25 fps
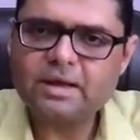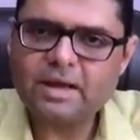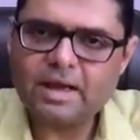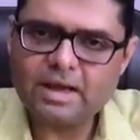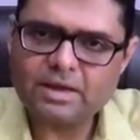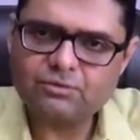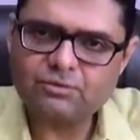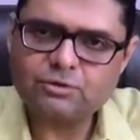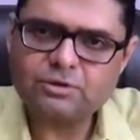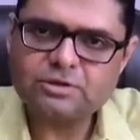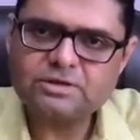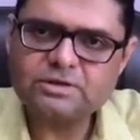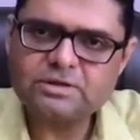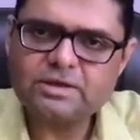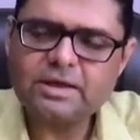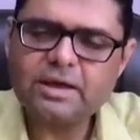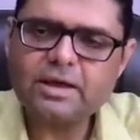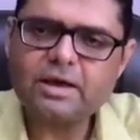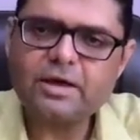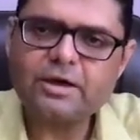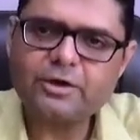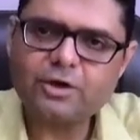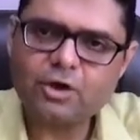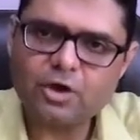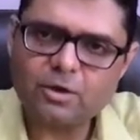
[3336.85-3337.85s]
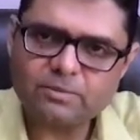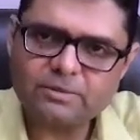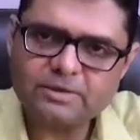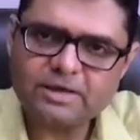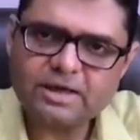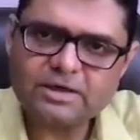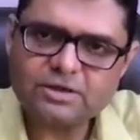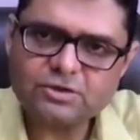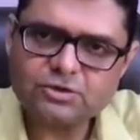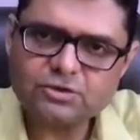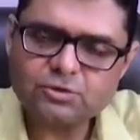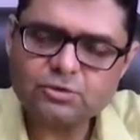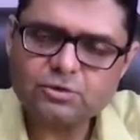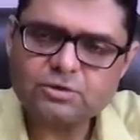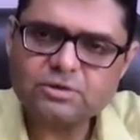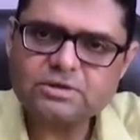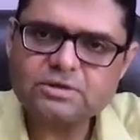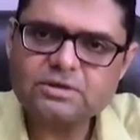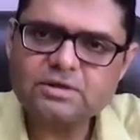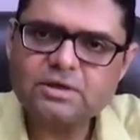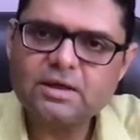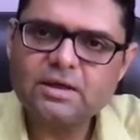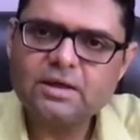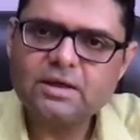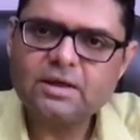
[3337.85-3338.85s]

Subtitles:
I would say adopt that source